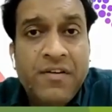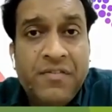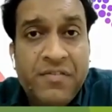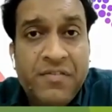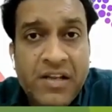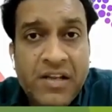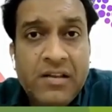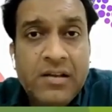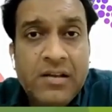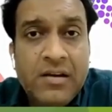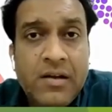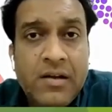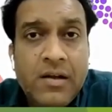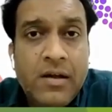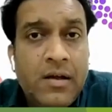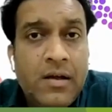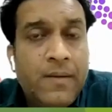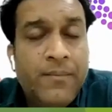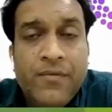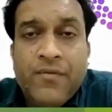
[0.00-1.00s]
15,
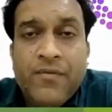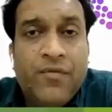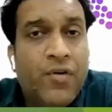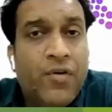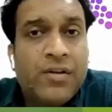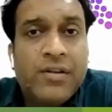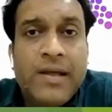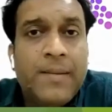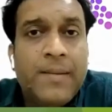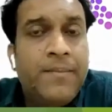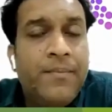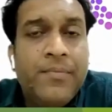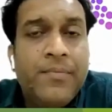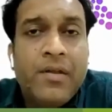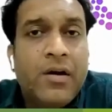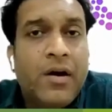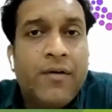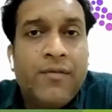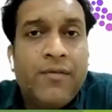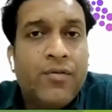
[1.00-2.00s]
for
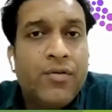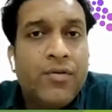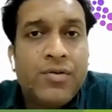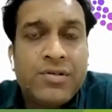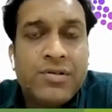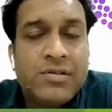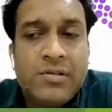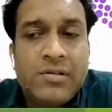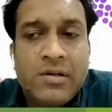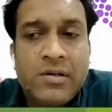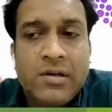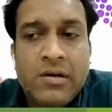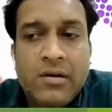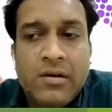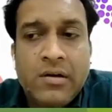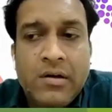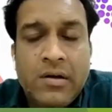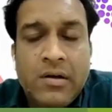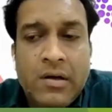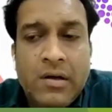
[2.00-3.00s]
them, of course,
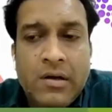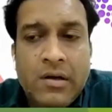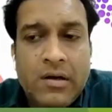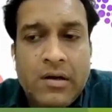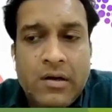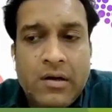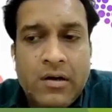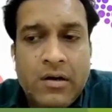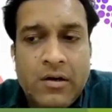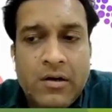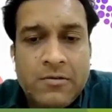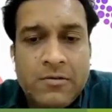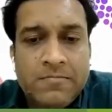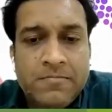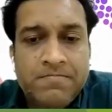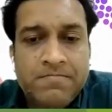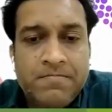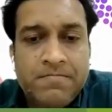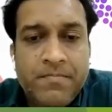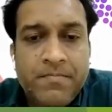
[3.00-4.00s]
the
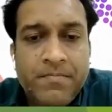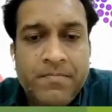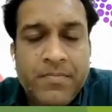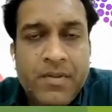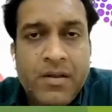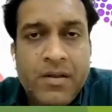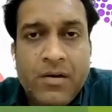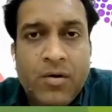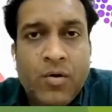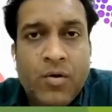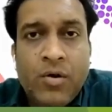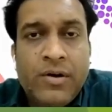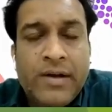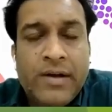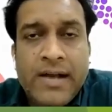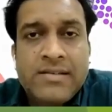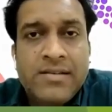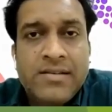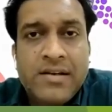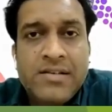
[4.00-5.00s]

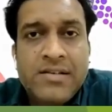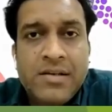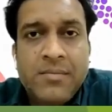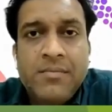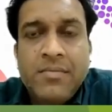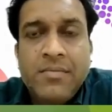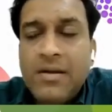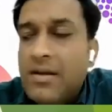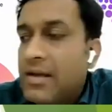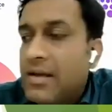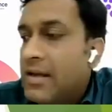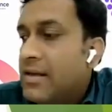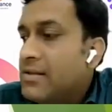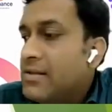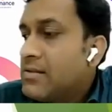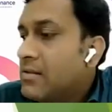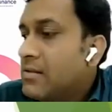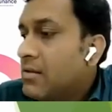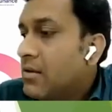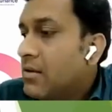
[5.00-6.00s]
old tax regime
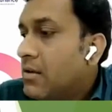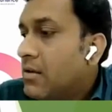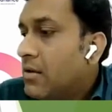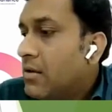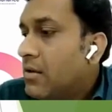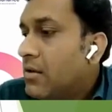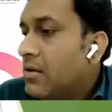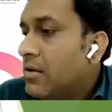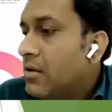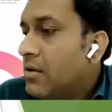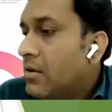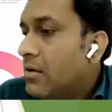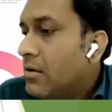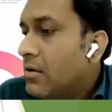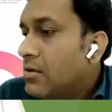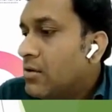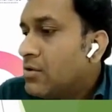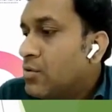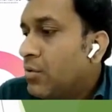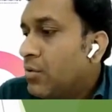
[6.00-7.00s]
is
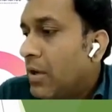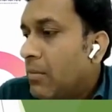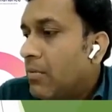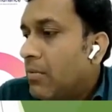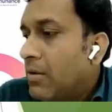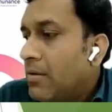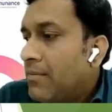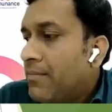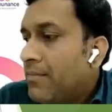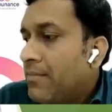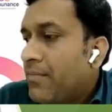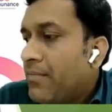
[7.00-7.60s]
suitable.